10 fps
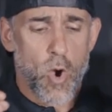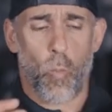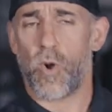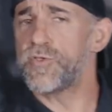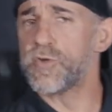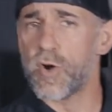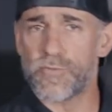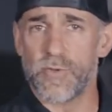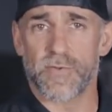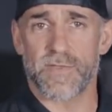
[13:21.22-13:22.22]
Once you go
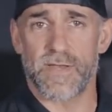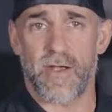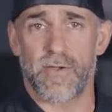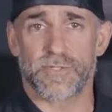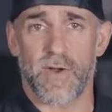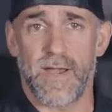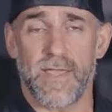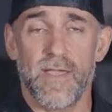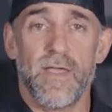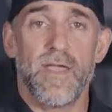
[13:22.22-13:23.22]
through your scenario
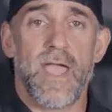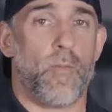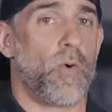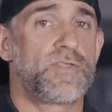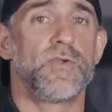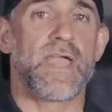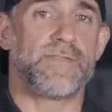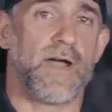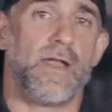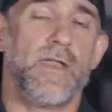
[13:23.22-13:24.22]
training and once you
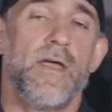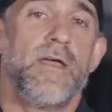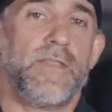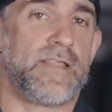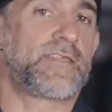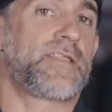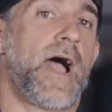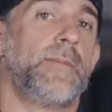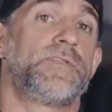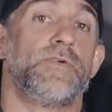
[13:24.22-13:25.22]
get done, then it's
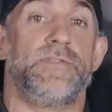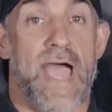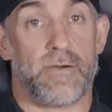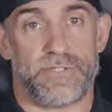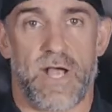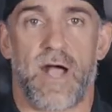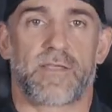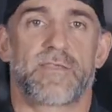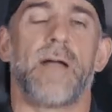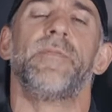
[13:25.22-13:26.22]
time to down jock.
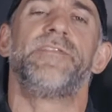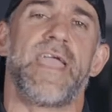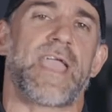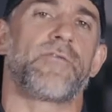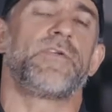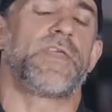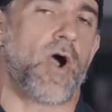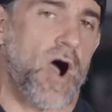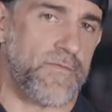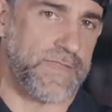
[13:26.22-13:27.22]
It's time to take everything
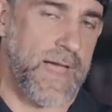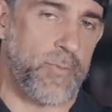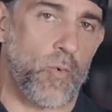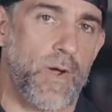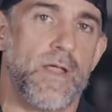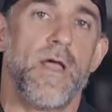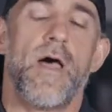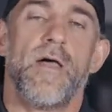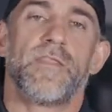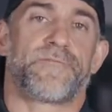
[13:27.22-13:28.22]
off at that point.
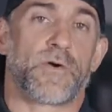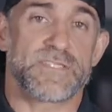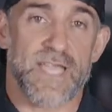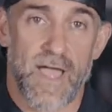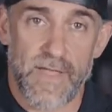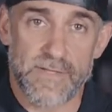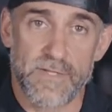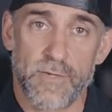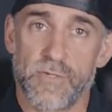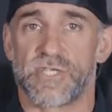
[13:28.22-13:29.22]
The first thing I like to
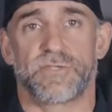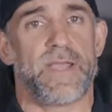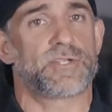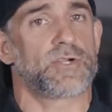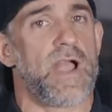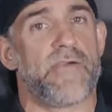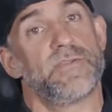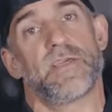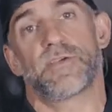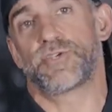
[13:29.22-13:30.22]
do is just make sure
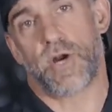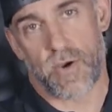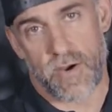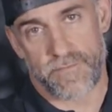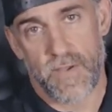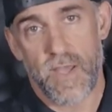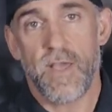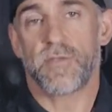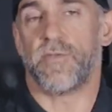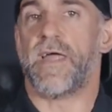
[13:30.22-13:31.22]
everything's shut off
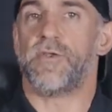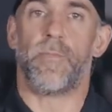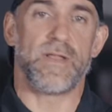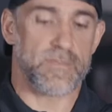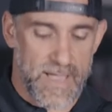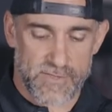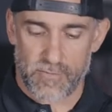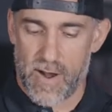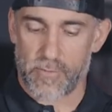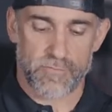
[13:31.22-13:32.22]
so that nobody's messing
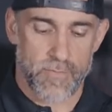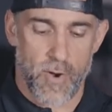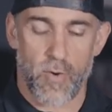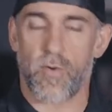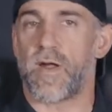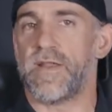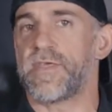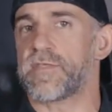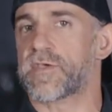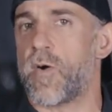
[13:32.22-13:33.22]
around with the remote or
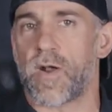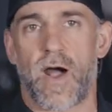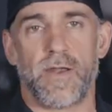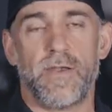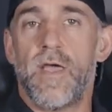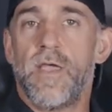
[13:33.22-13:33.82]
anything's going on.